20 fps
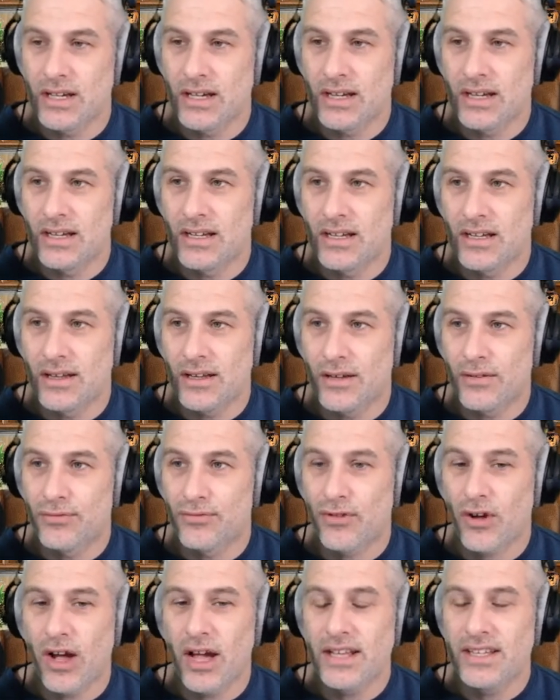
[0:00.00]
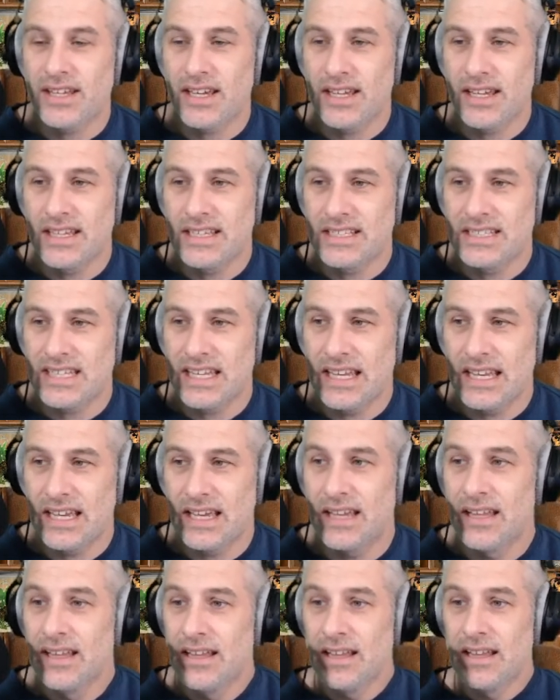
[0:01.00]
Uh, Friday is
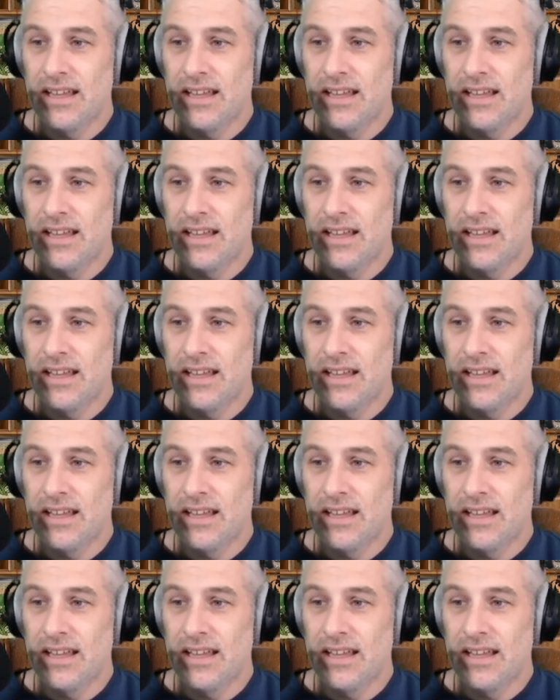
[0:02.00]
here,